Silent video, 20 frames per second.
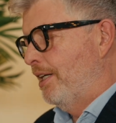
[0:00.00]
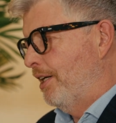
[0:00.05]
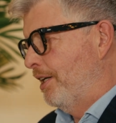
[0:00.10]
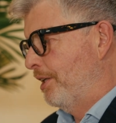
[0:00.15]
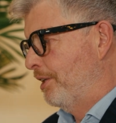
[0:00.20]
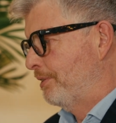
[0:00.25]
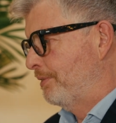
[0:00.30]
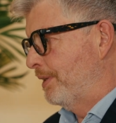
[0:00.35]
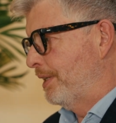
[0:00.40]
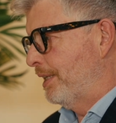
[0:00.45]

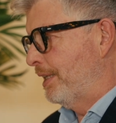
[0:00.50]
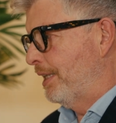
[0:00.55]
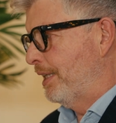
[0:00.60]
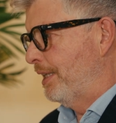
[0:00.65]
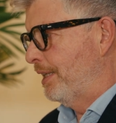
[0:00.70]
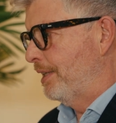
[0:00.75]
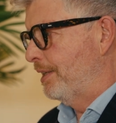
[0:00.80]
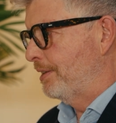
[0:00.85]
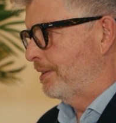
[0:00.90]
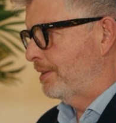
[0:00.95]
Over the
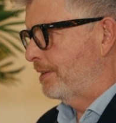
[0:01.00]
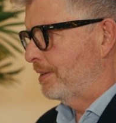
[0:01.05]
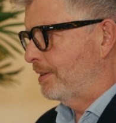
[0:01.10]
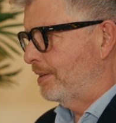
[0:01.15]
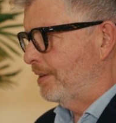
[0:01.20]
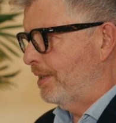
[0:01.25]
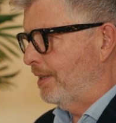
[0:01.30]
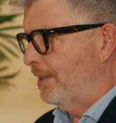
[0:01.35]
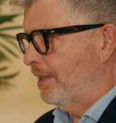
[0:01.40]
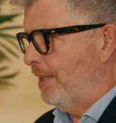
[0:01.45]
years,
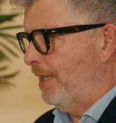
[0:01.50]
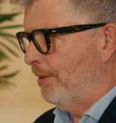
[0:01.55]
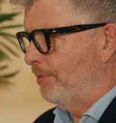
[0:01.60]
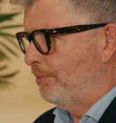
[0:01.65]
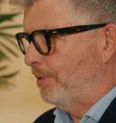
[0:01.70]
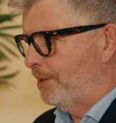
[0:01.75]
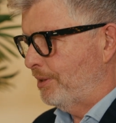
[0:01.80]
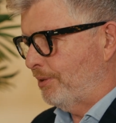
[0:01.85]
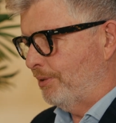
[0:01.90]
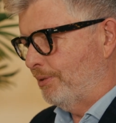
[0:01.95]
and
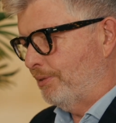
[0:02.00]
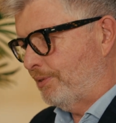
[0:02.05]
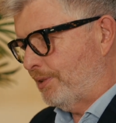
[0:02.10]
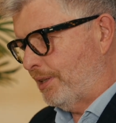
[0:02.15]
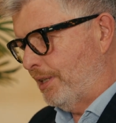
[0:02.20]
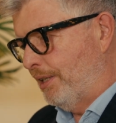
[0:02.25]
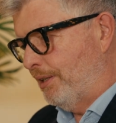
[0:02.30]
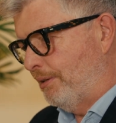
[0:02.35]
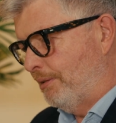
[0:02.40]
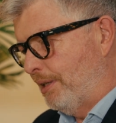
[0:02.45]
we sort of
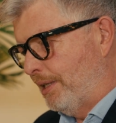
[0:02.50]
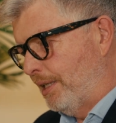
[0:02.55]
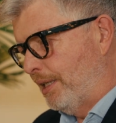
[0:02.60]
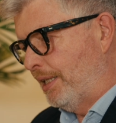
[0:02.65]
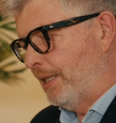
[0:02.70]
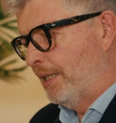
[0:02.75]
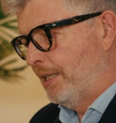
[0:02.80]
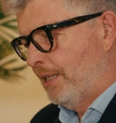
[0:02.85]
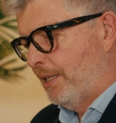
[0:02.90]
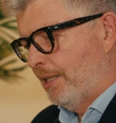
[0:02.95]

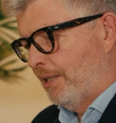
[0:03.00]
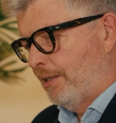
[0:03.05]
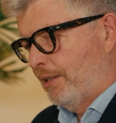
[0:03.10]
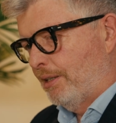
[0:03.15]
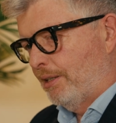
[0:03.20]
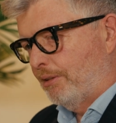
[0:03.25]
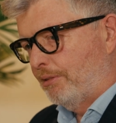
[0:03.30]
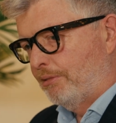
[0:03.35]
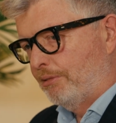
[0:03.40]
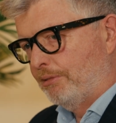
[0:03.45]
slowly
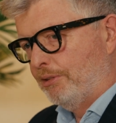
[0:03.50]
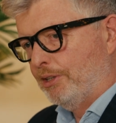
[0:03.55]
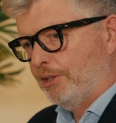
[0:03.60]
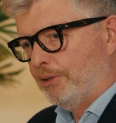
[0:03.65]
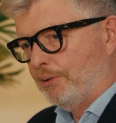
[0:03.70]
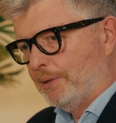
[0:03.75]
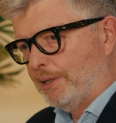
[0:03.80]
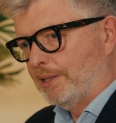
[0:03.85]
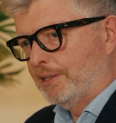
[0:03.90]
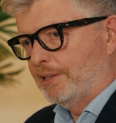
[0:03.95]

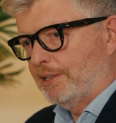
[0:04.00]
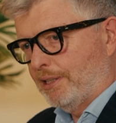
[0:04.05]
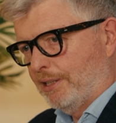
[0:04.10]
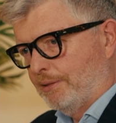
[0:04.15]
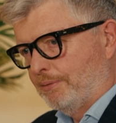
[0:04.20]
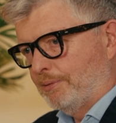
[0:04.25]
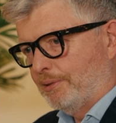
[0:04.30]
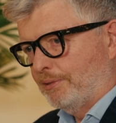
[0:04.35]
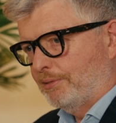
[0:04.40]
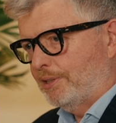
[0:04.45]
grew in
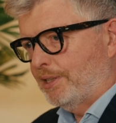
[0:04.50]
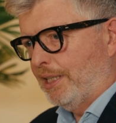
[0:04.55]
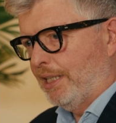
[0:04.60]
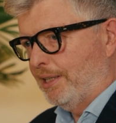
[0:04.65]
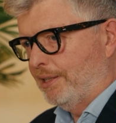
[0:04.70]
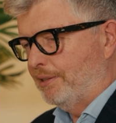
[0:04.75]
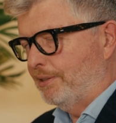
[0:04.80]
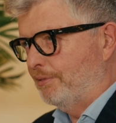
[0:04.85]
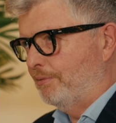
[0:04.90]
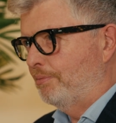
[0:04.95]
terms of
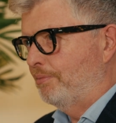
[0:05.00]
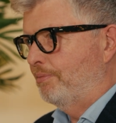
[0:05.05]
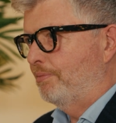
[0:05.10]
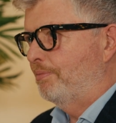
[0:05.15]
size of